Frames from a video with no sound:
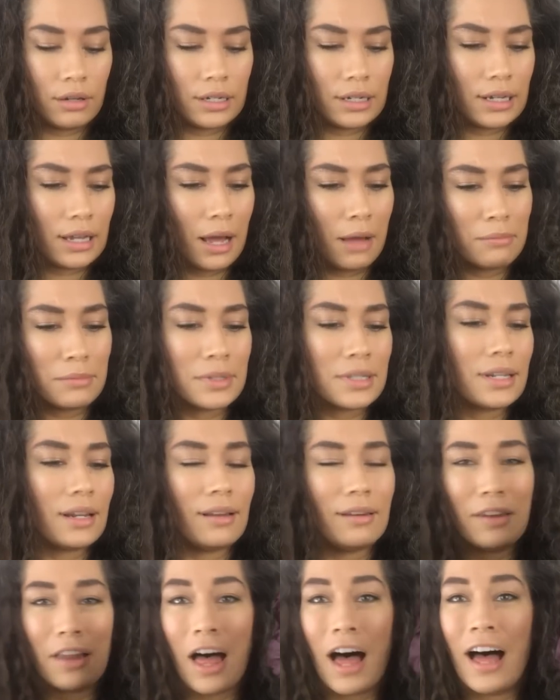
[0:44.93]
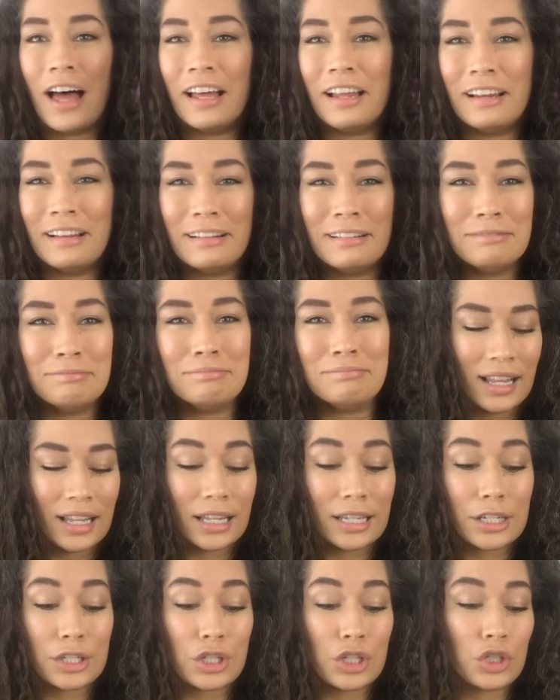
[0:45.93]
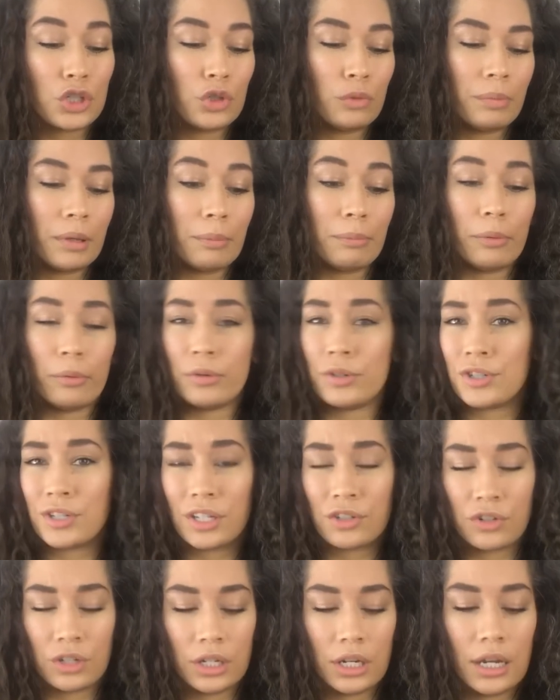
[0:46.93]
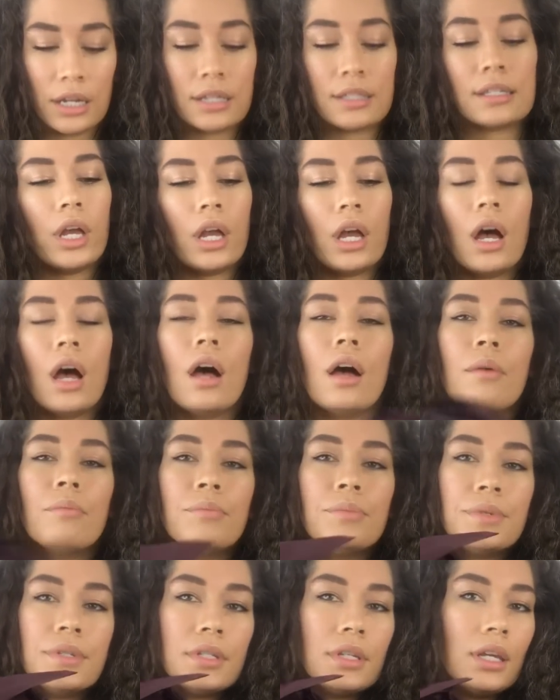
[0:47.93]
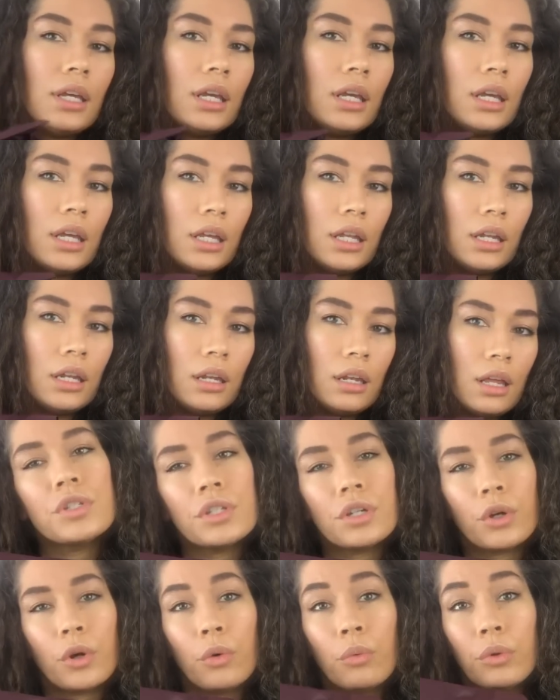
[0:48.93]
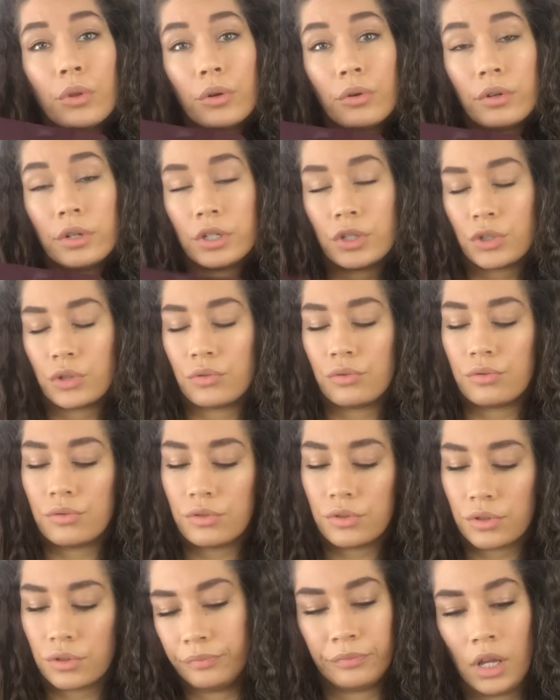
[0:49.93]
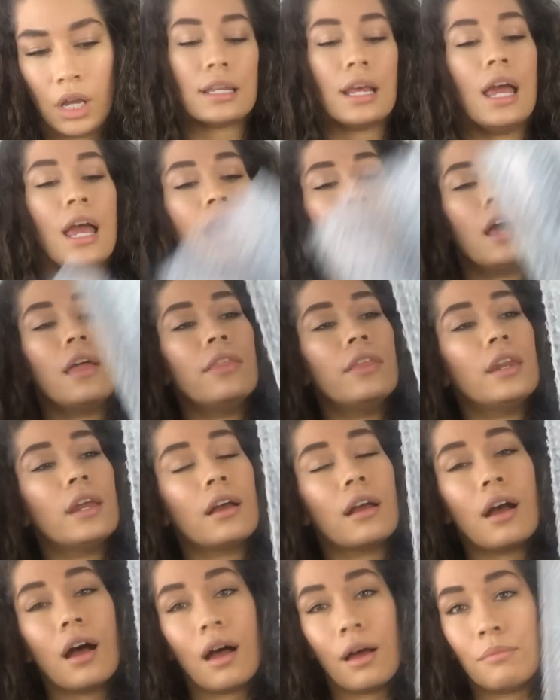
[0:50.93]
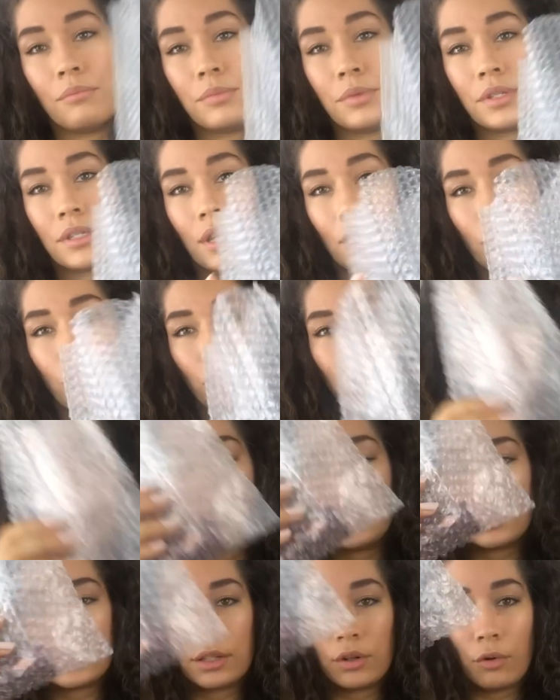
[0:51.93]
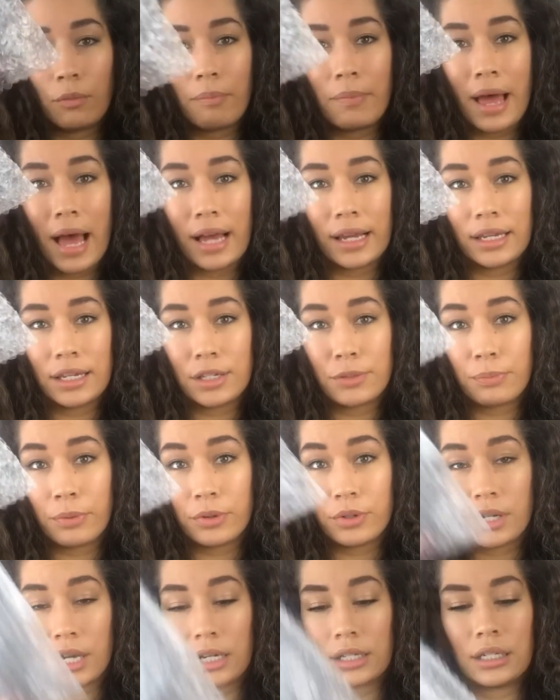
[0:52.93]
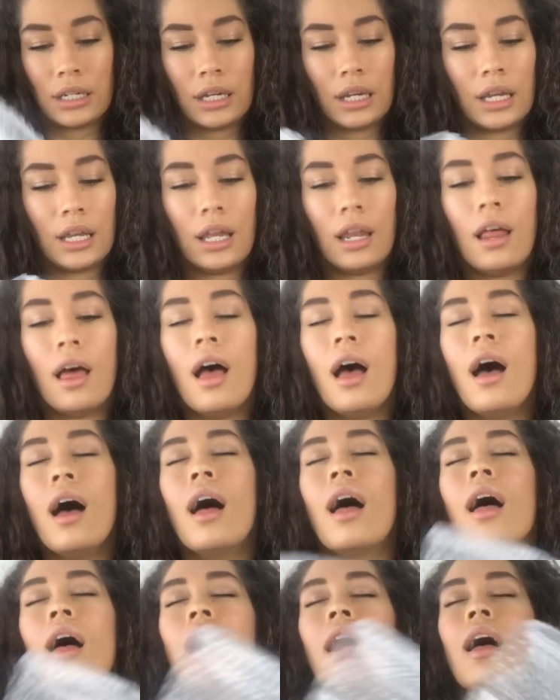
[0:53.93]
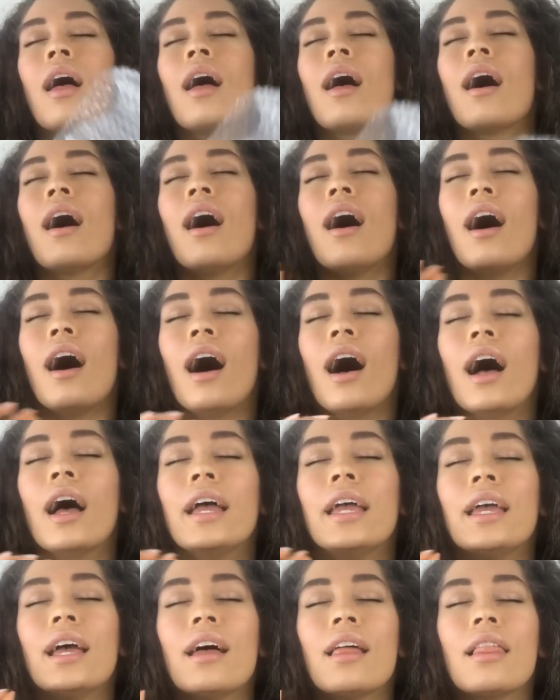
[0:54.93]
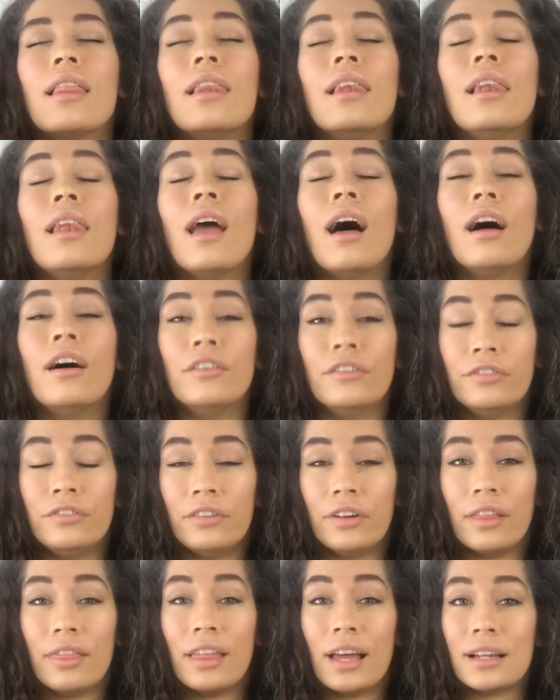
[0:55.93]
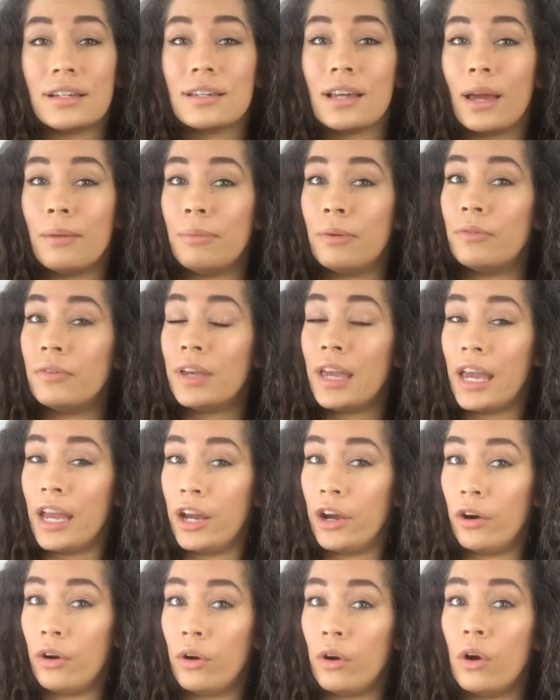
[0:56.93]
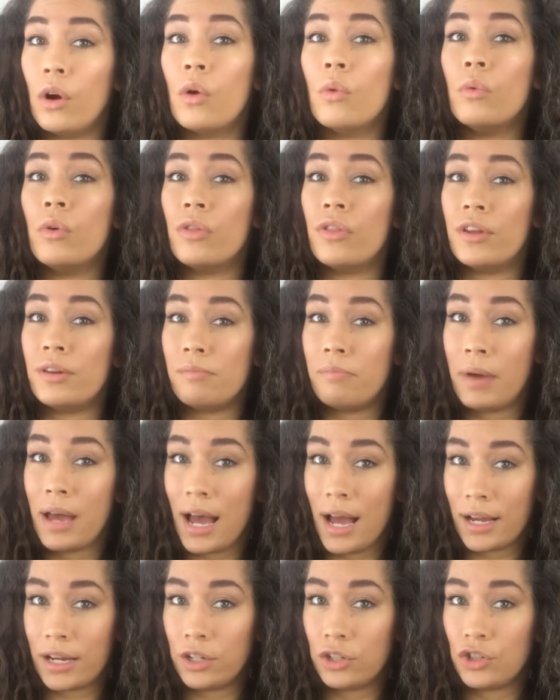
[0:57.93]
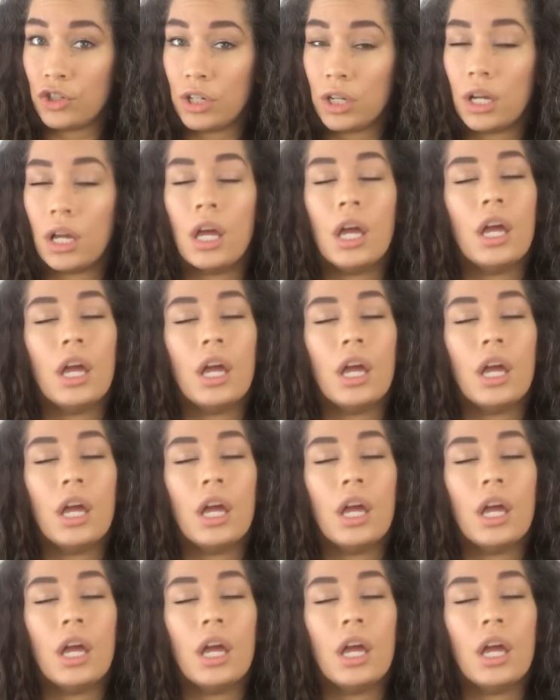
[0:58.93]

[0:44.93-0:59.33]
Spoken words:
it comes in a lot of tissue paper, which is actually nice. It comes in a sticker with her initials. And then it comes in one of these little baggies protecting it. I love that type of care within packaging.